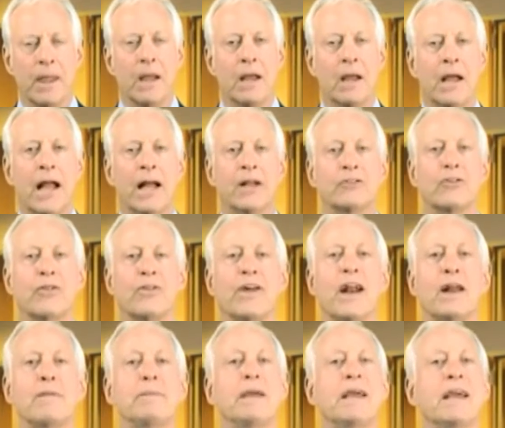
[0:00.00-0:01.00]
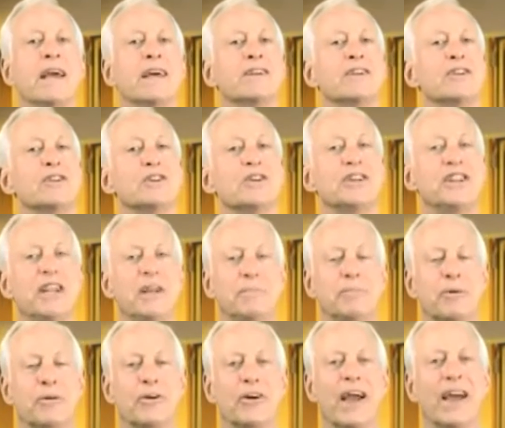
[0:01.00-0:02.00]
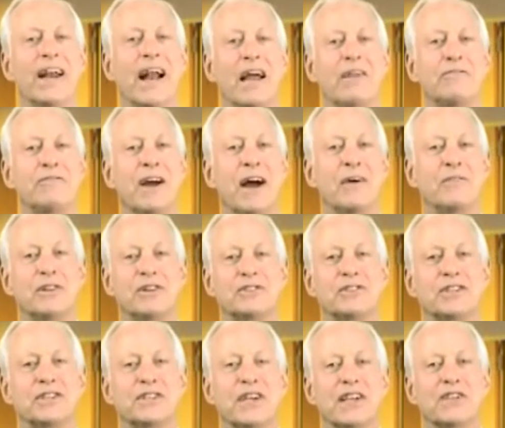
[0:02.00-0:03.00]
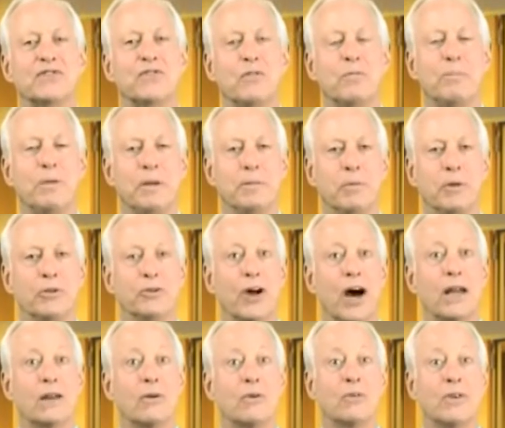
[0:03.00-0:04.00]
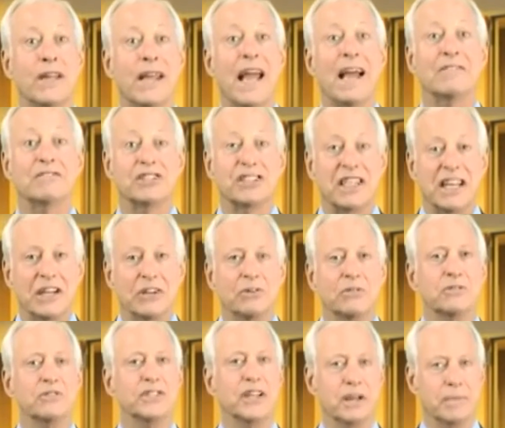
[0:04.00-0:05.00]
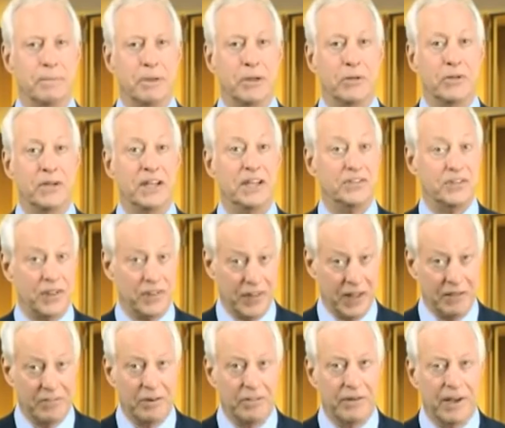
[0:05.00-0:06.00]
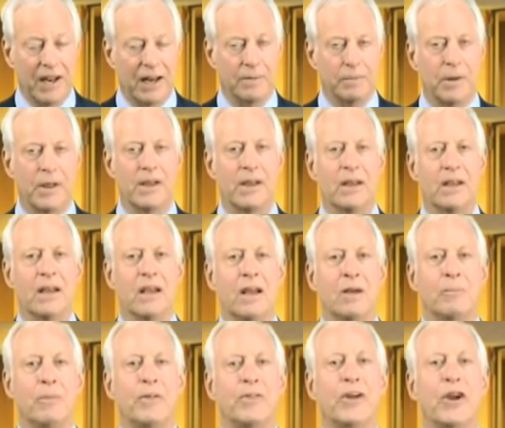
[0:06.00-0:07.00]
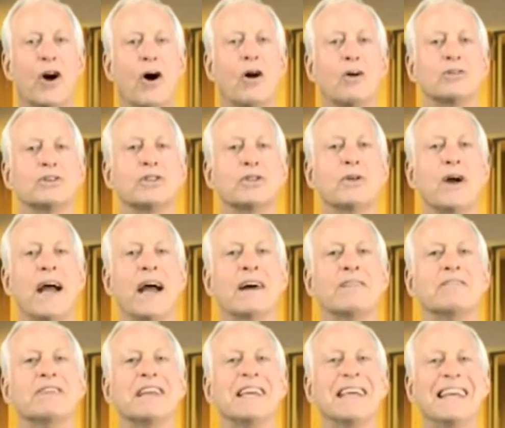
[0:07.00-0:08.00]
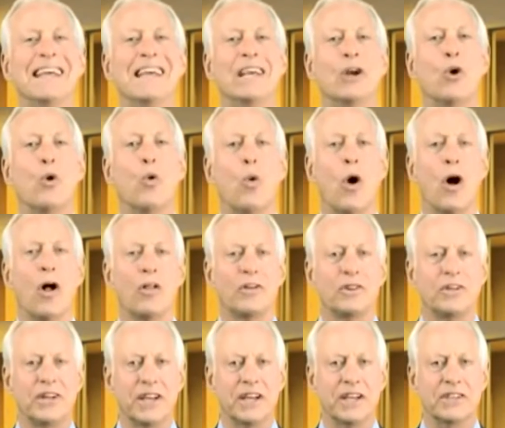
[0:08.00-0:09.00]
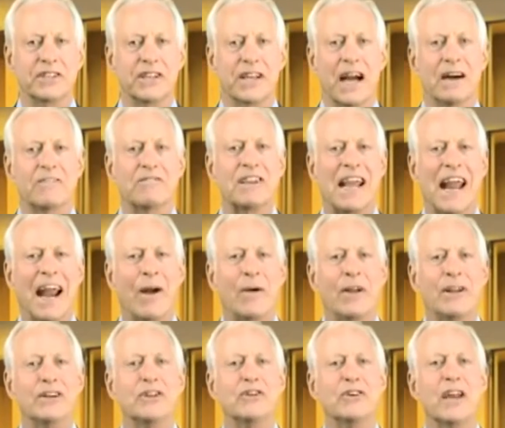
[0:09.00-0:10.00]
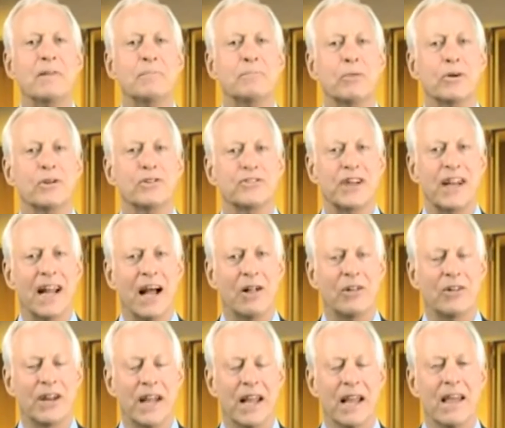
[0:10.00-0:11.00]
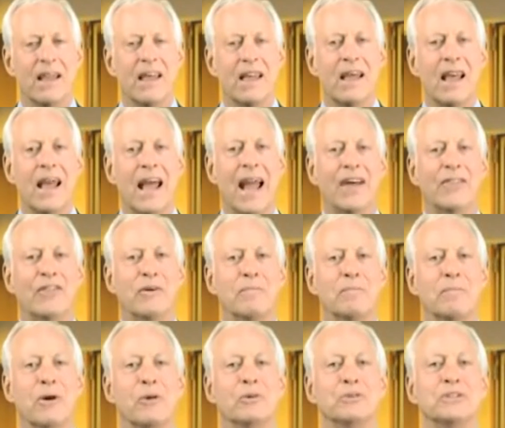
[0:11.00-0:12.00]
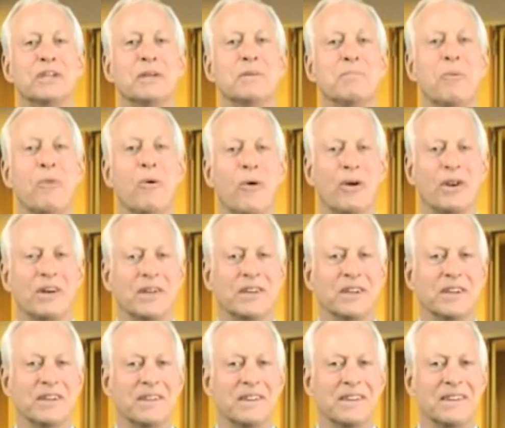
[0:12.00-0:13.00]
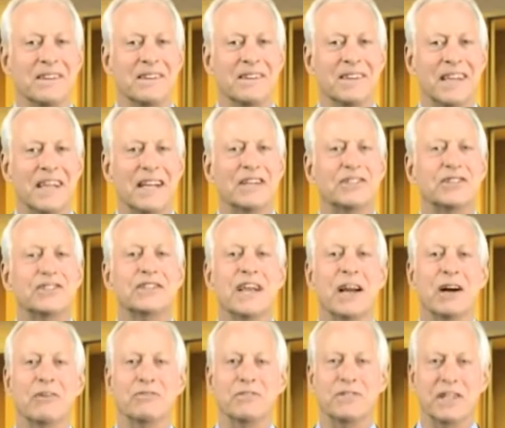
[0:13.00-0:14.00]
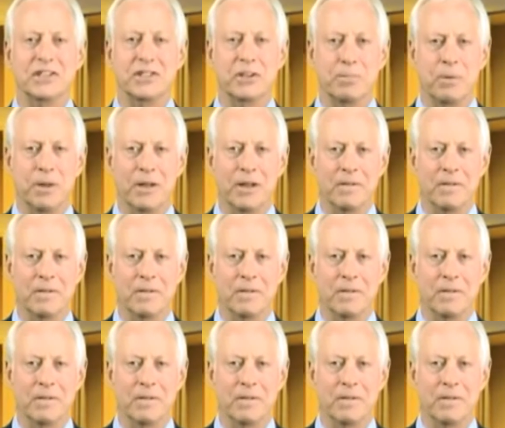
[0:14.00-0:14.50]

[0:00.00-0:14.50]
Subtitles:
And so then I began to look deeper, and I found that successful people not only have skills and abilities that they've developed, but they also have key qualities of character and personality. And the most important is self-discipline.